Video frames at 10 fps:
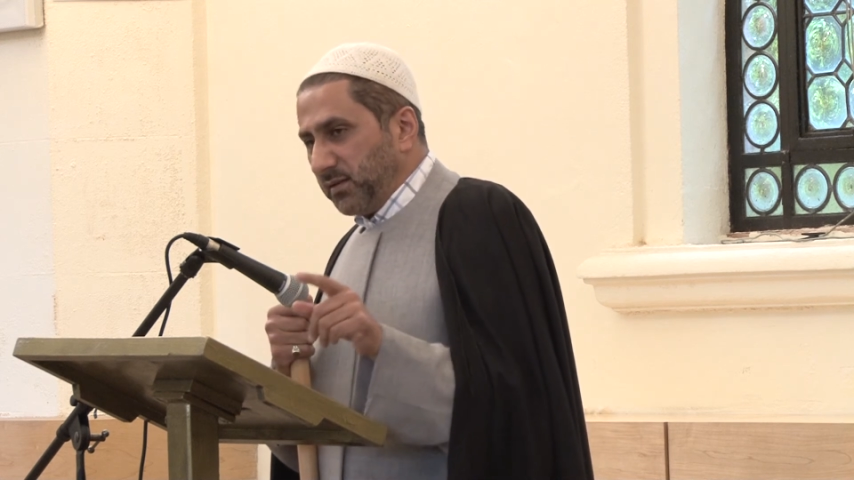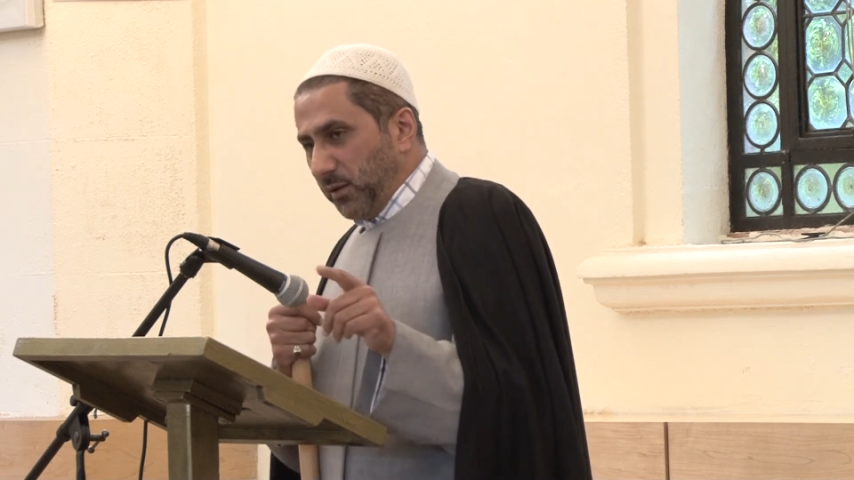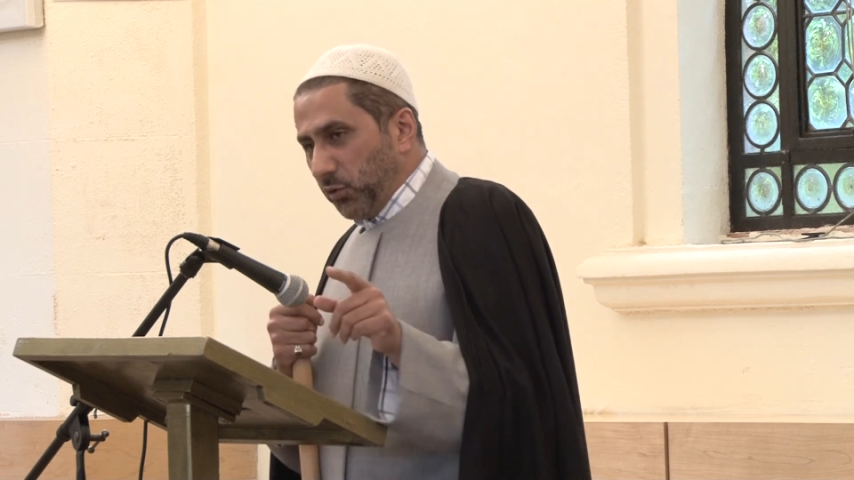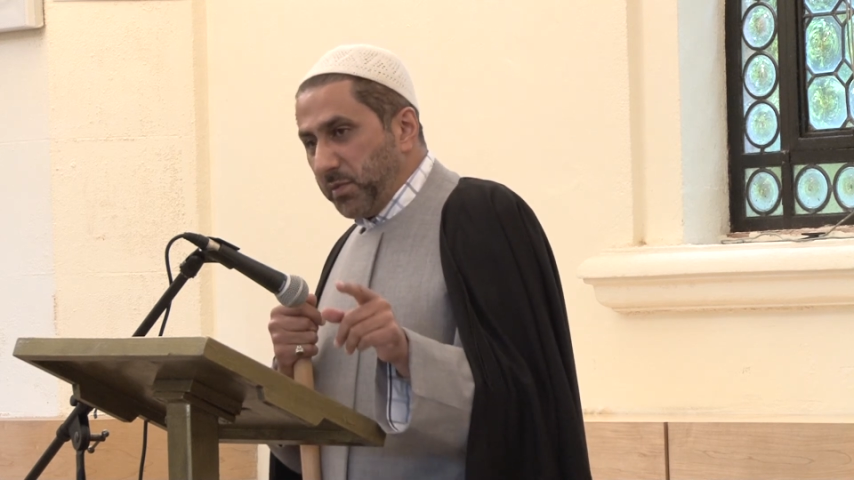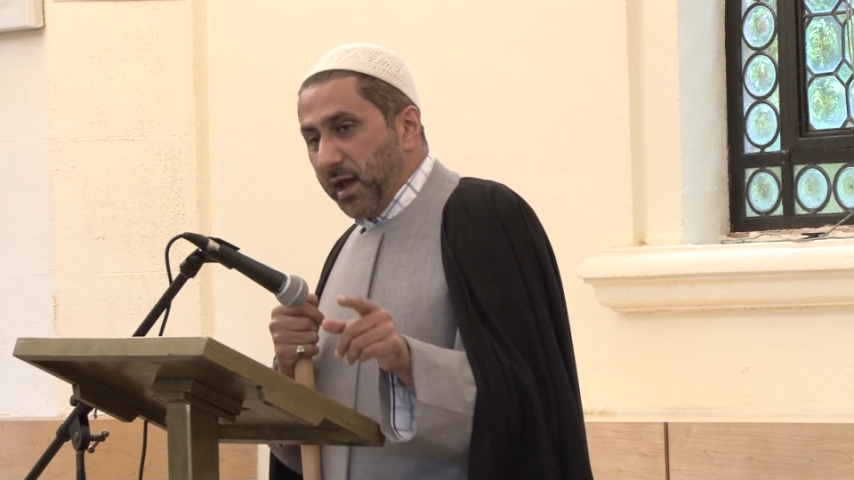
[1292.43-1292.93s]
they
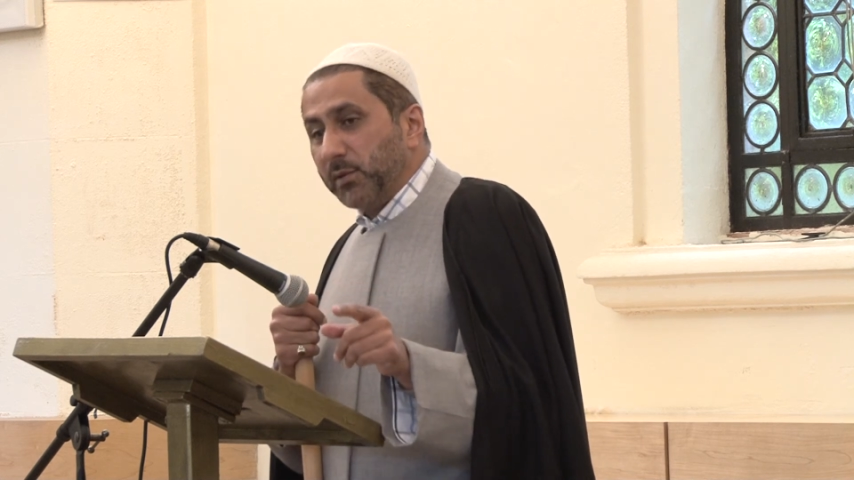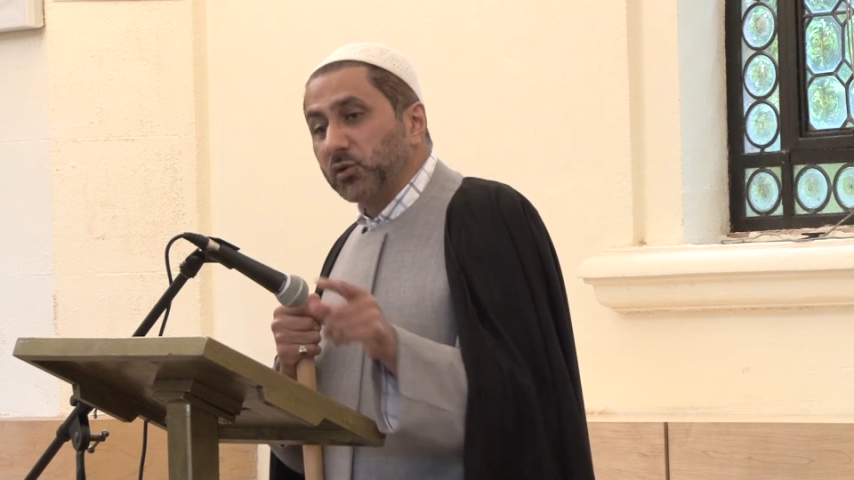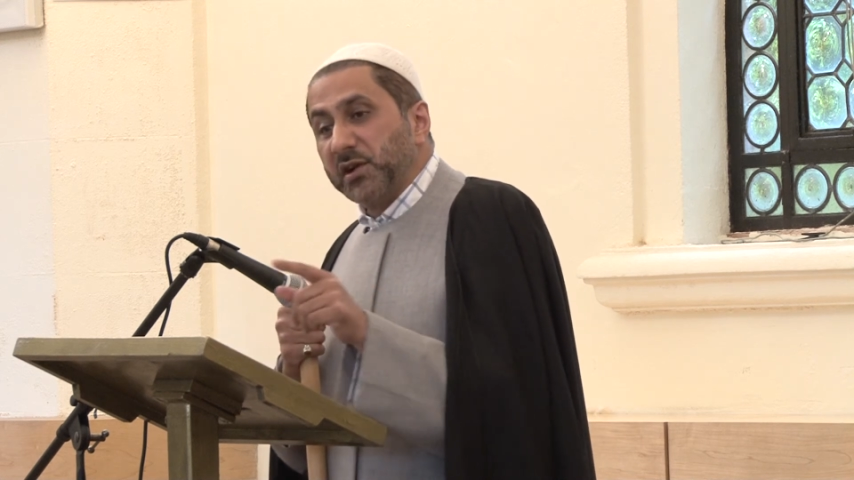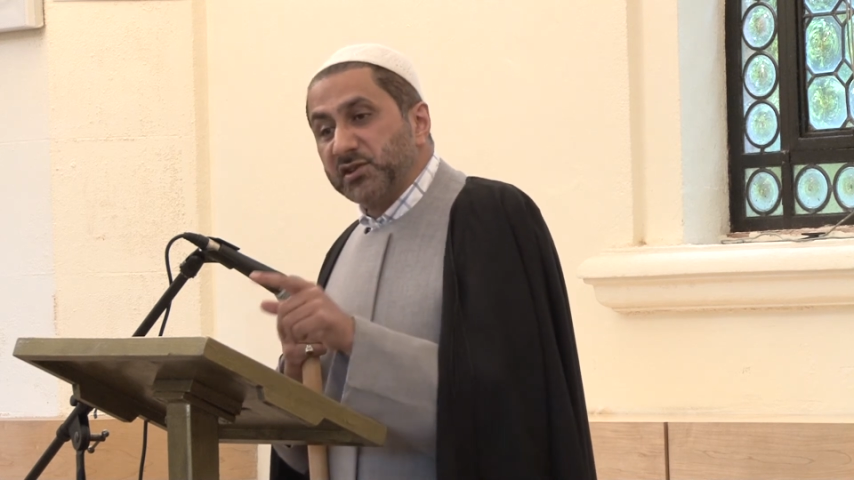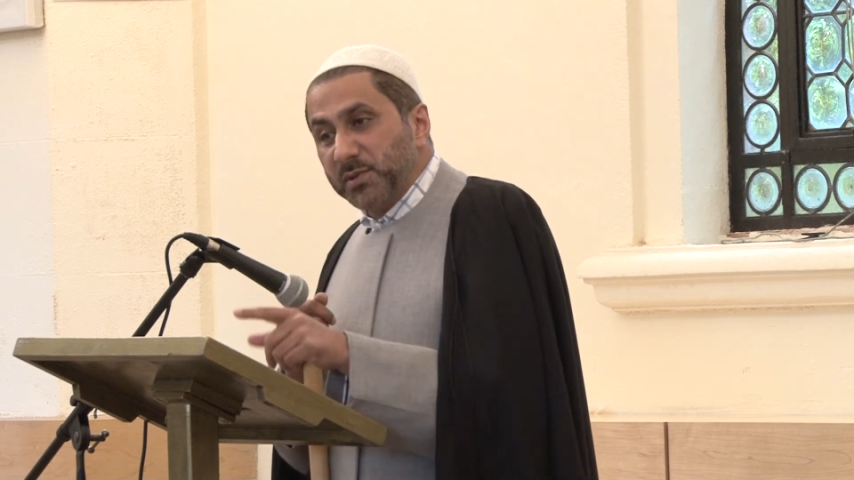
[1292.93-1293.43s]
would be able
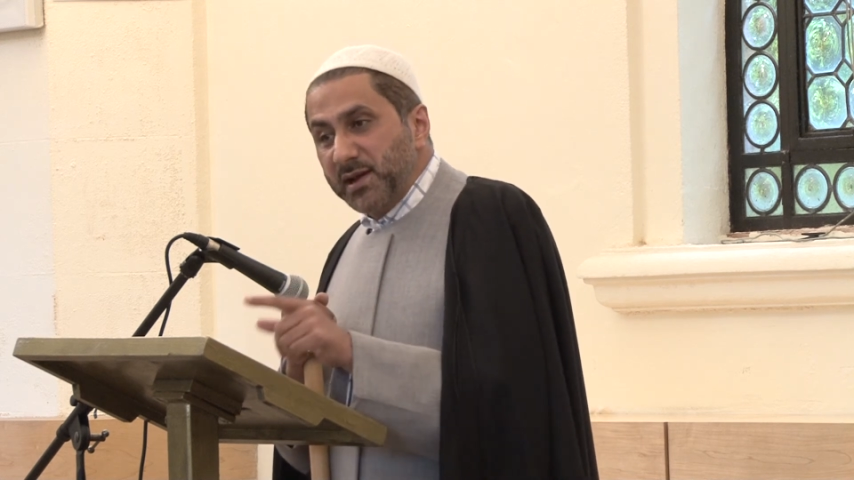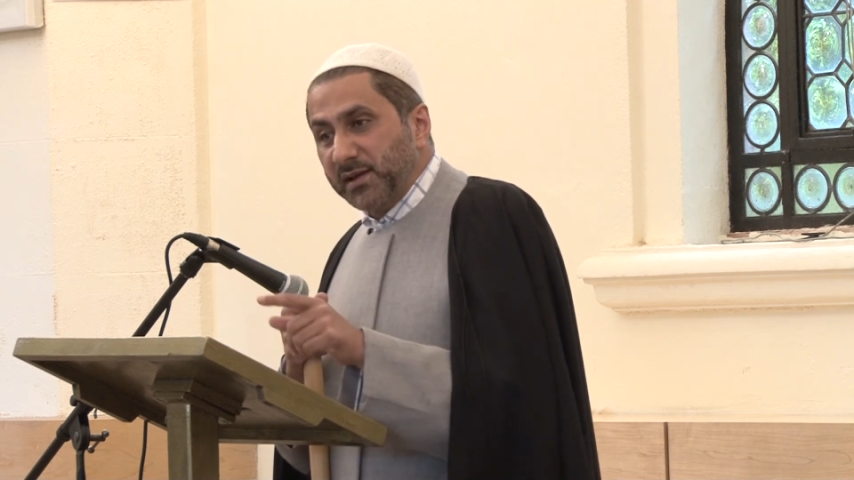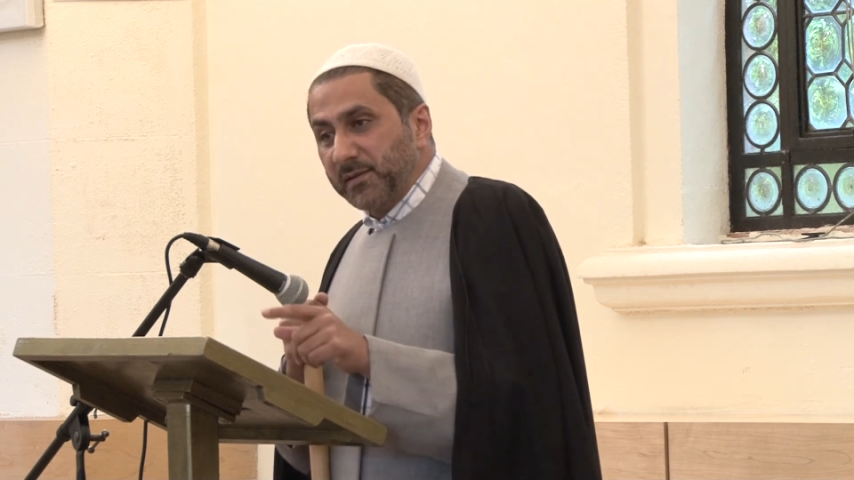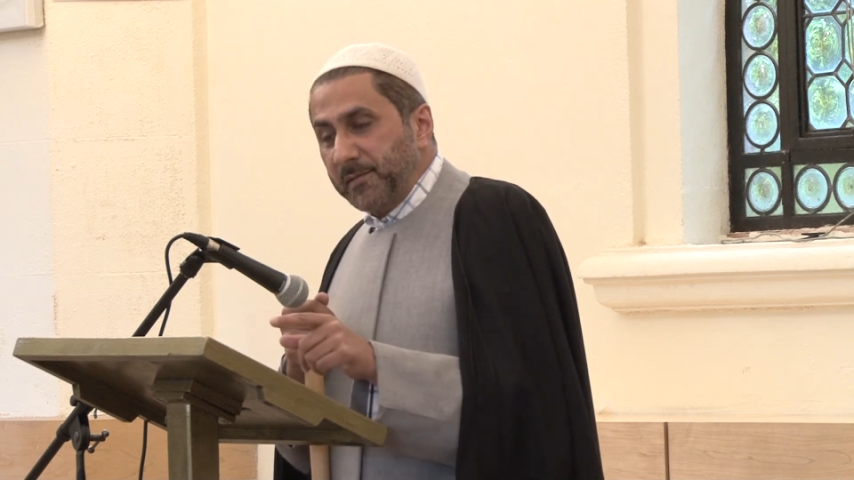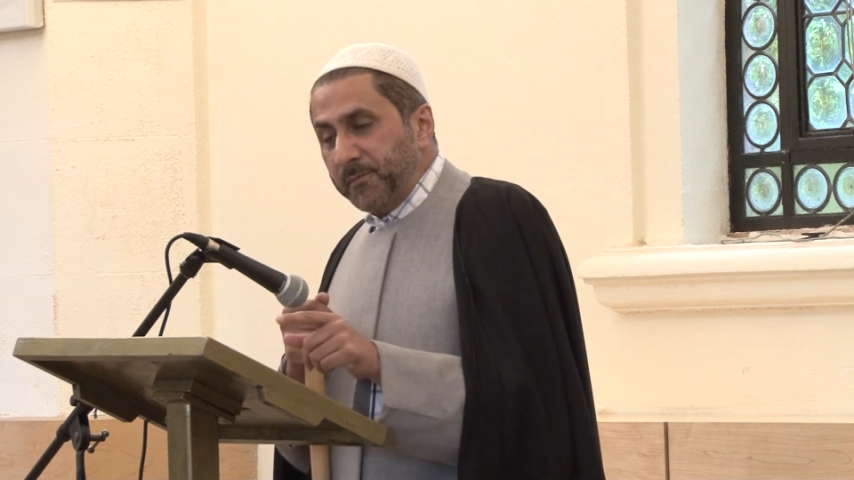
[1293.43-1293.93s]
to
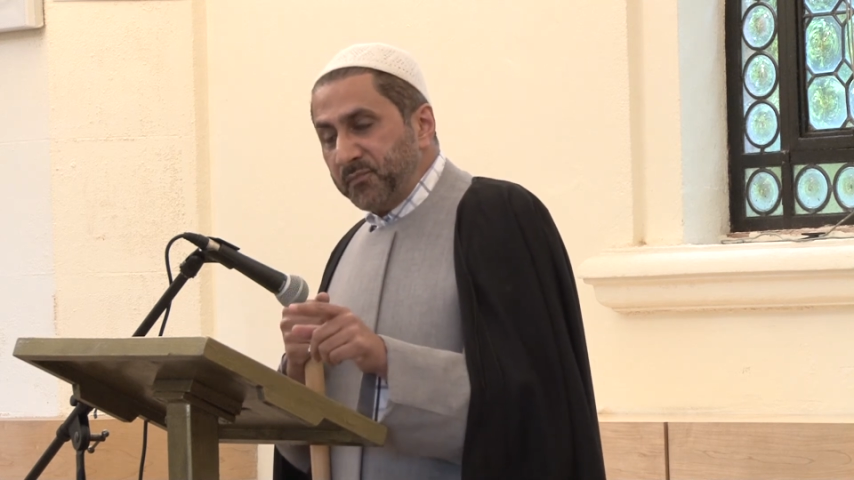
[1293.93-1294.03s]
explain